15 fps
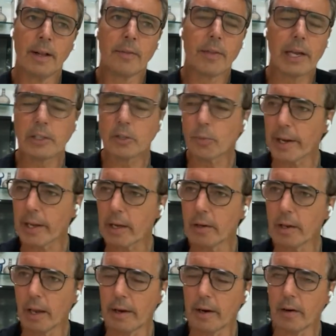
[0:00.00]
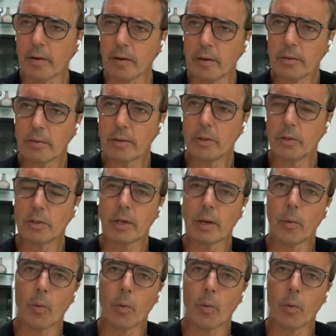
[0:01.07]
They drink a little, usually